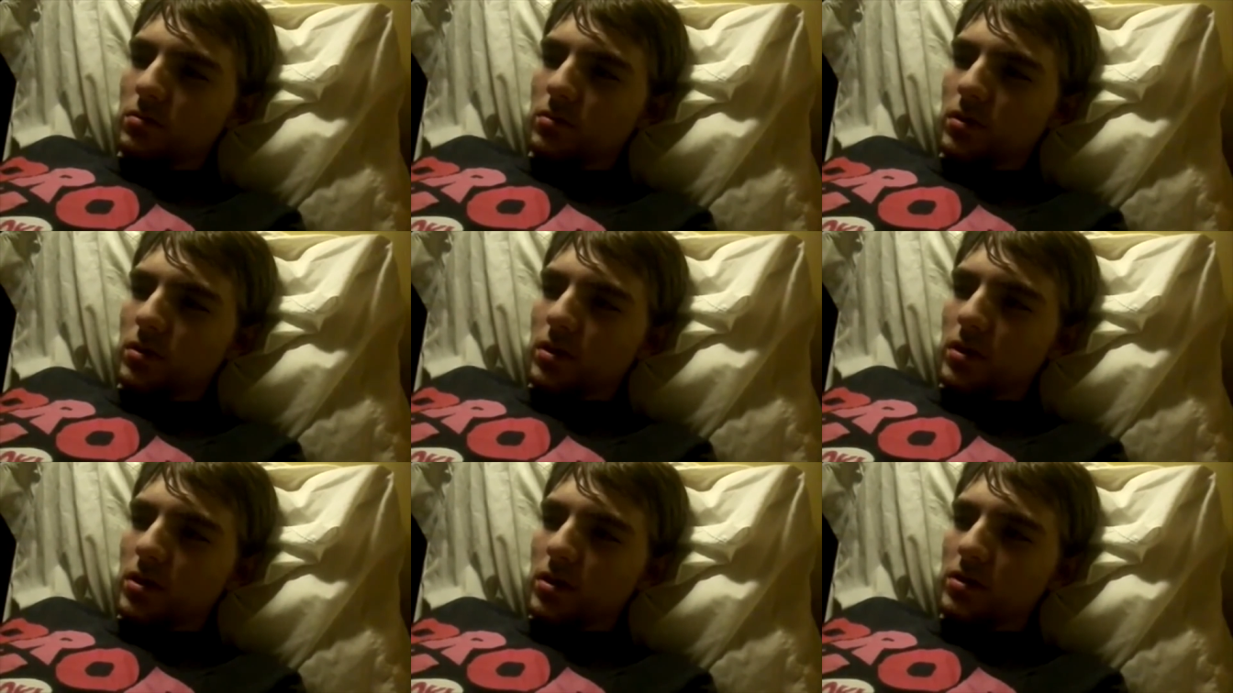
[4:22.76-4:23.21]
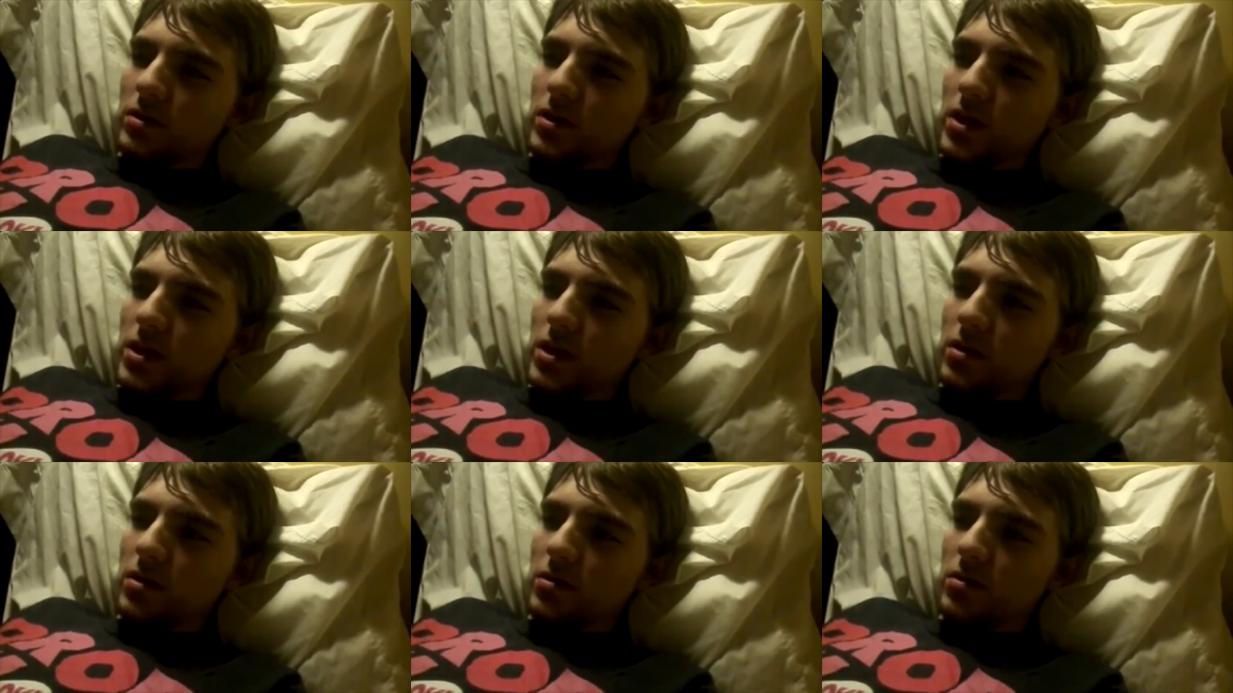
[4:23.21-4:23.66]
like I
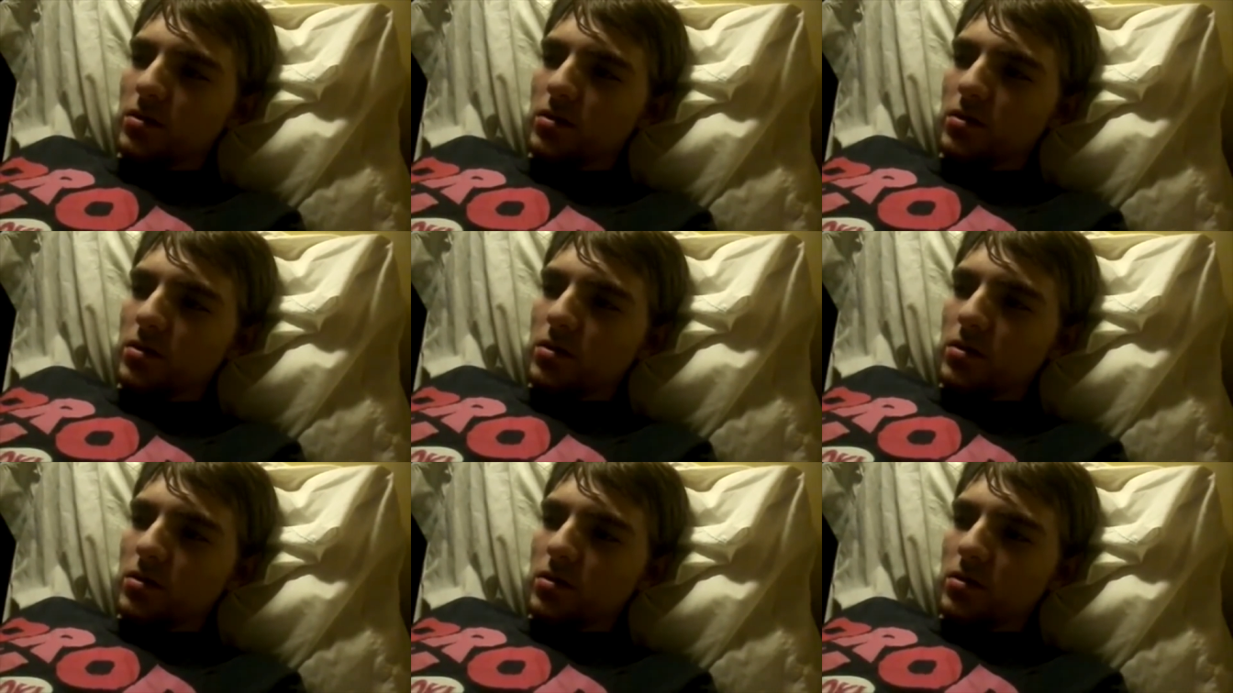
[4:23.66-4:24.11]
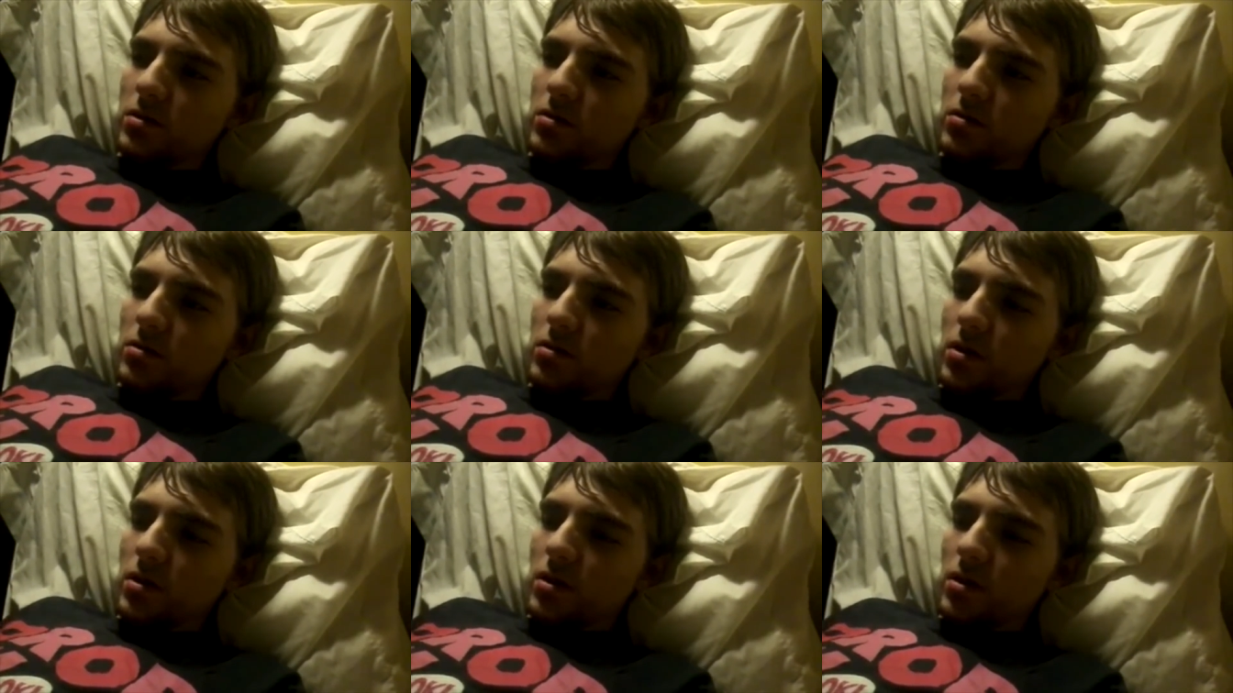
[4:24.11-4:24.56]
said,
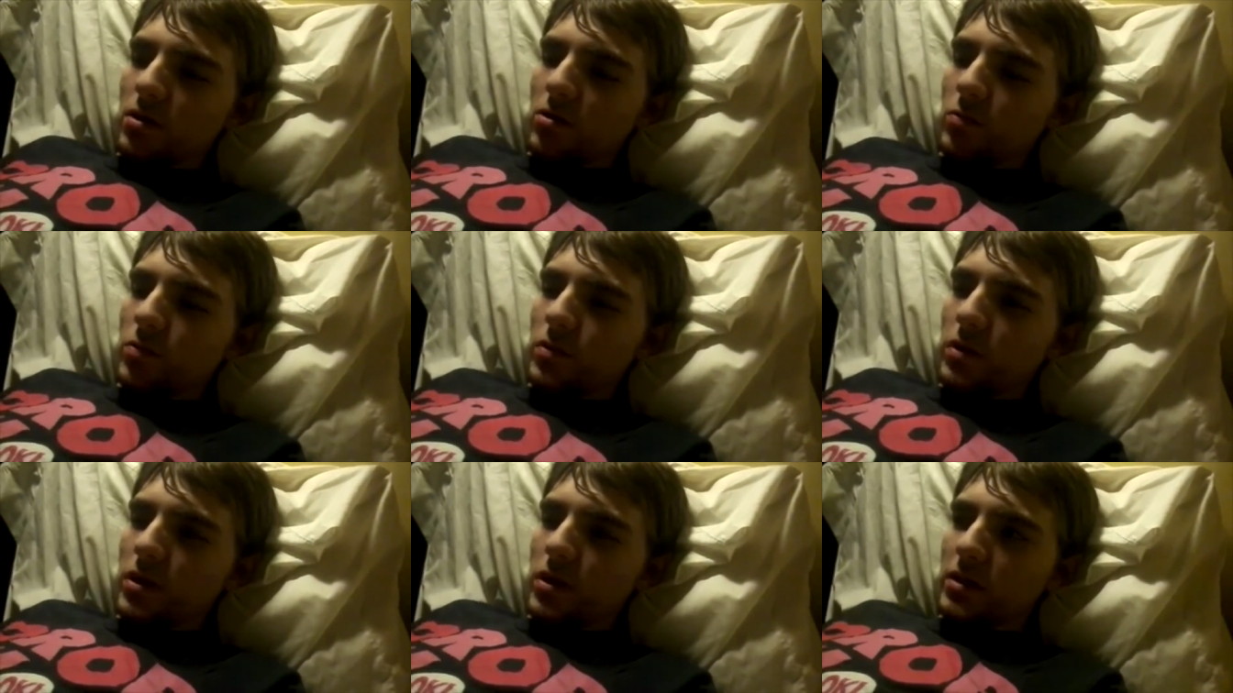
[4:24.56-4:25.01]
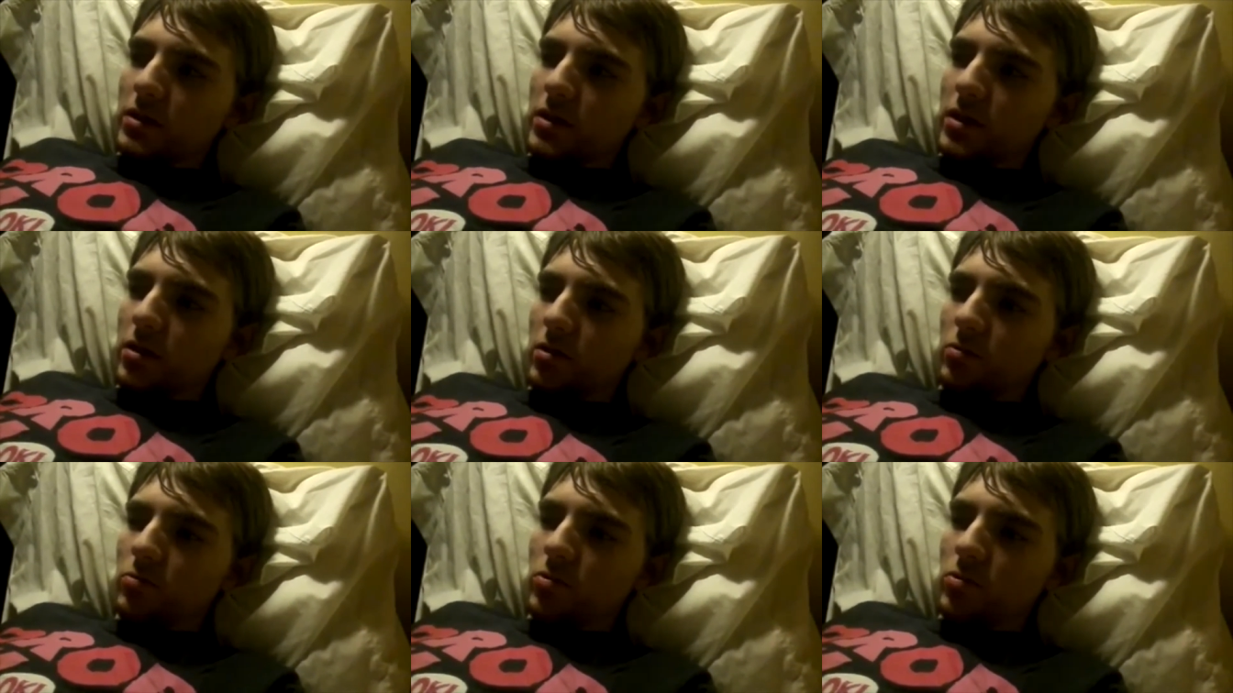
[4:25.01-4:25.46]
I hope he gets
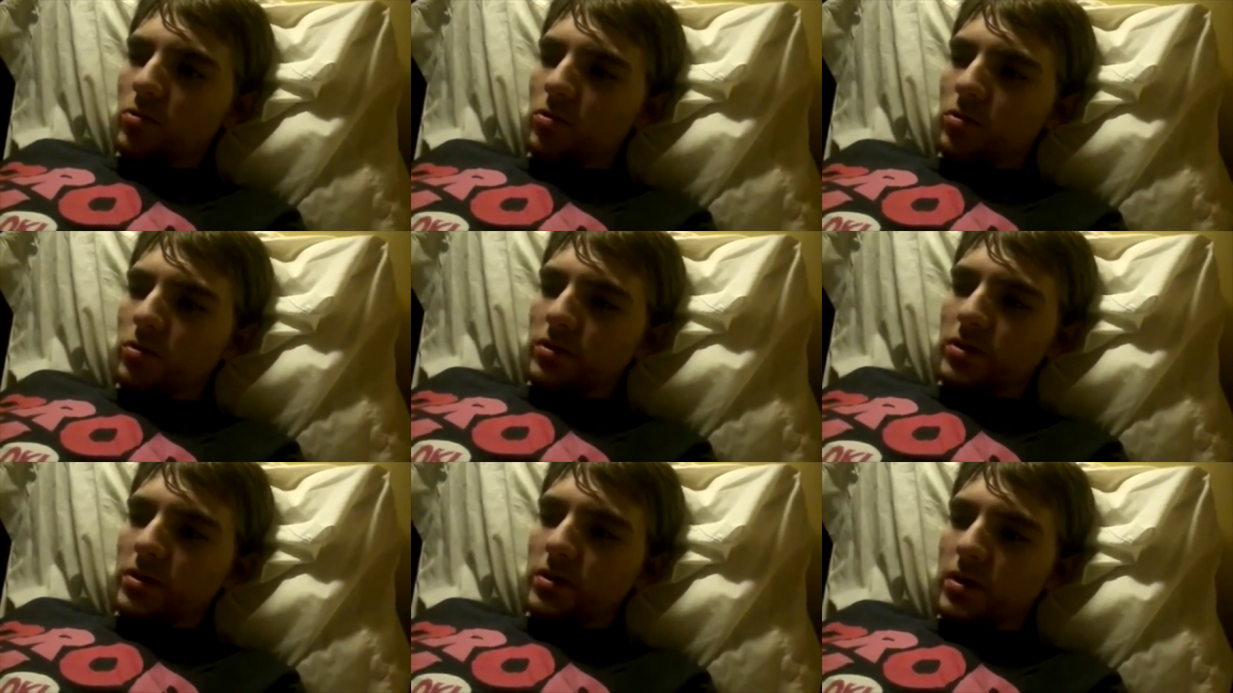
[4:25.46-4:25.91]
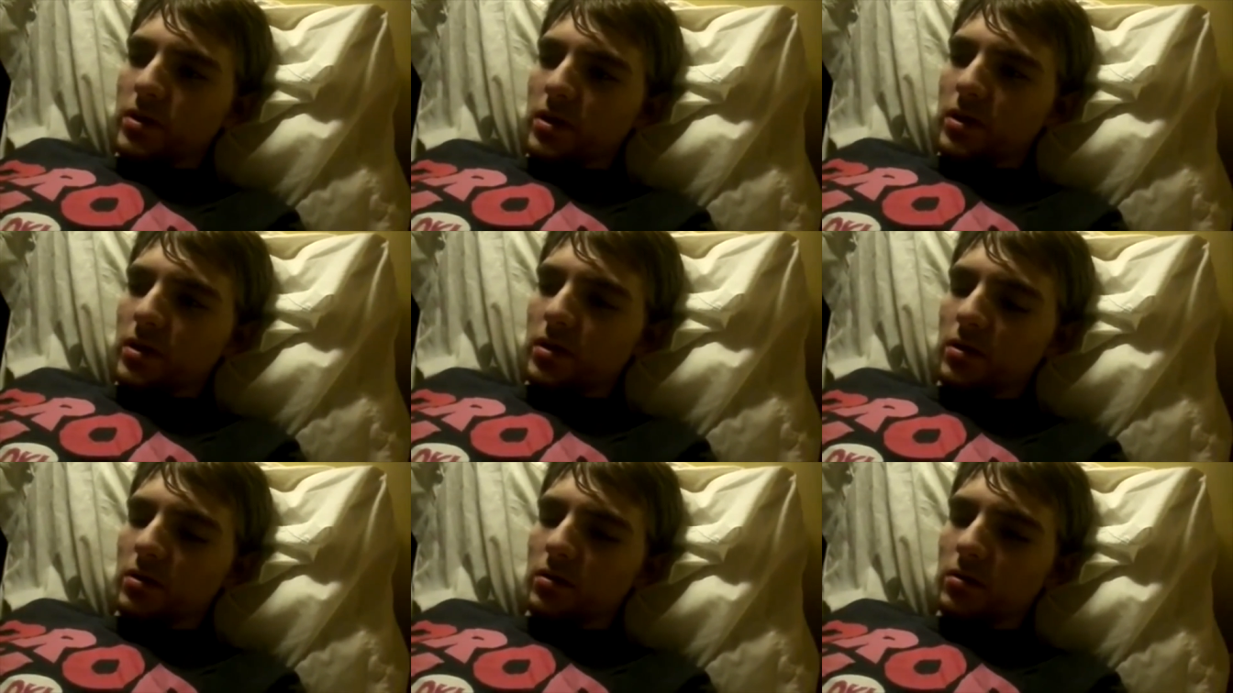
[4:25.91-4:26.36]
other roles, and like,